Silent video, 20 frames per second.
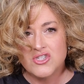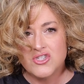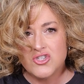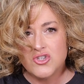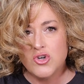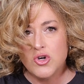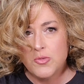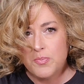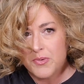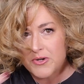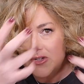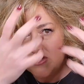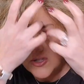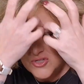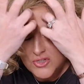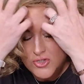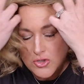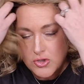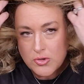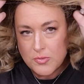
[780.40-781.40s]
Super,
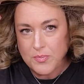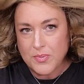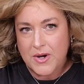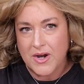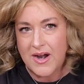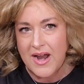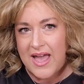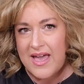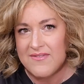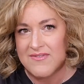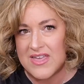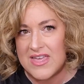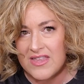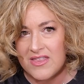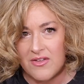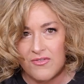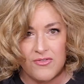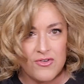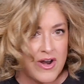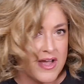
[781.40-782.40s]
super heavy
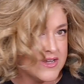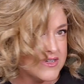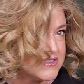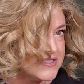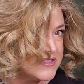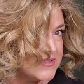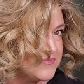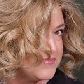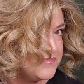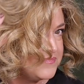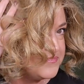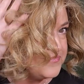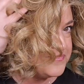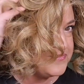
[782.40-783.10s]
in the front.